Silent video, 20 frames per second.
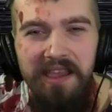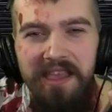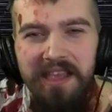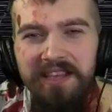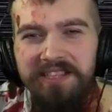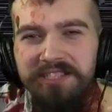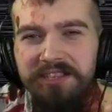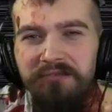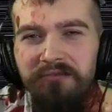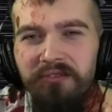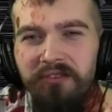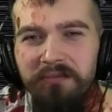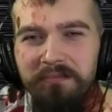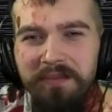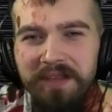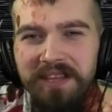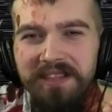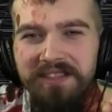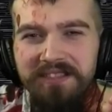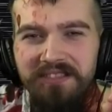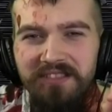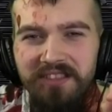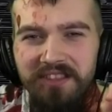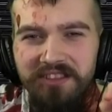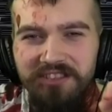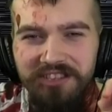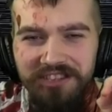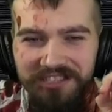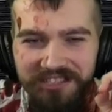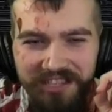easy for me to
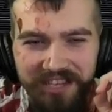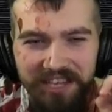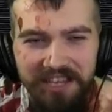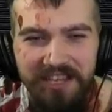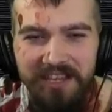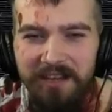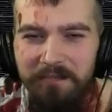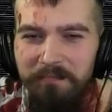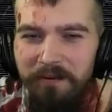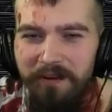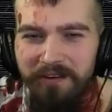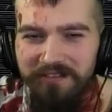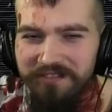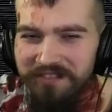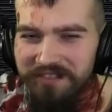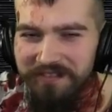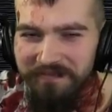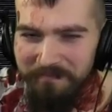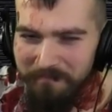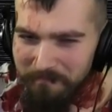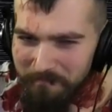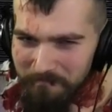just eat a person.